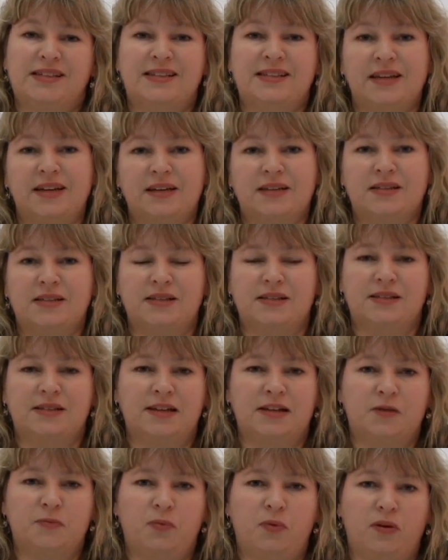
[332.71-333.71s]
6 and
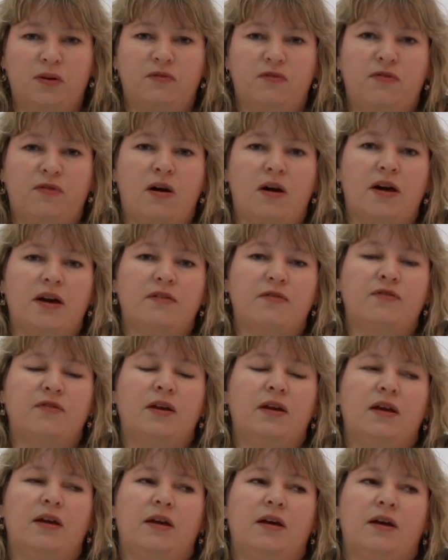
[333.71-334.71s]
6.5,